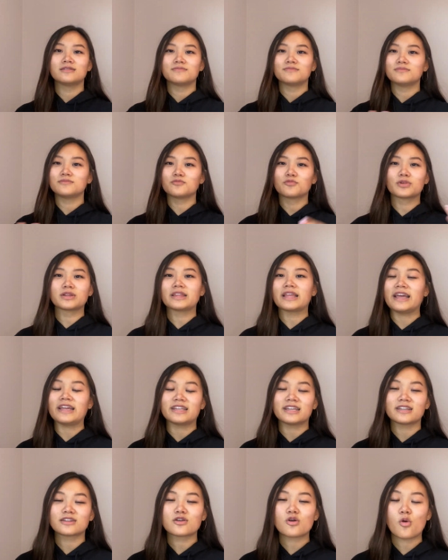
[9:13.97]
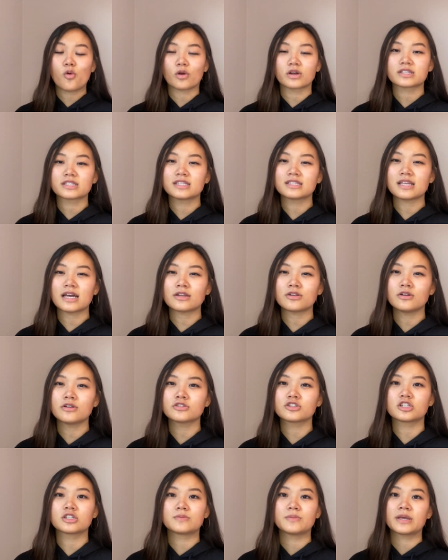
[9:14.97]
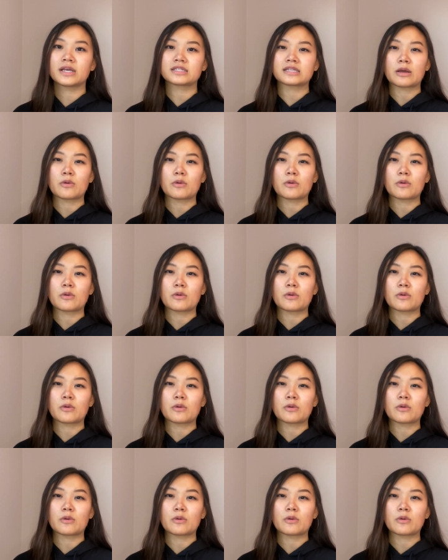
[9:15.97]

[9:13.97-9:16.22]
related courses at all, just because I